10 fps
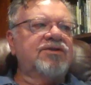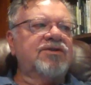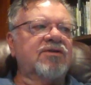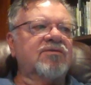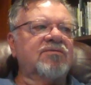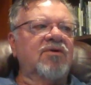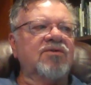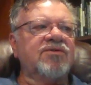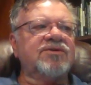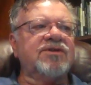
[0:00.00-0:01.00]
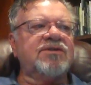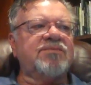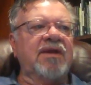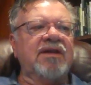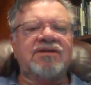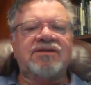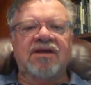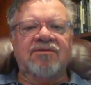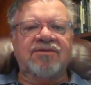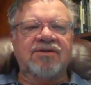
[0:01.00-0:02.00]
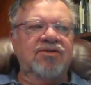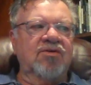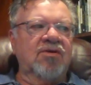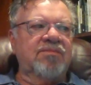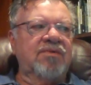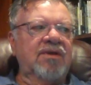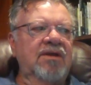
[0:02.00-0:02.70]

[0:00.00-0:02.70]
General Motors expanded sales in Europe.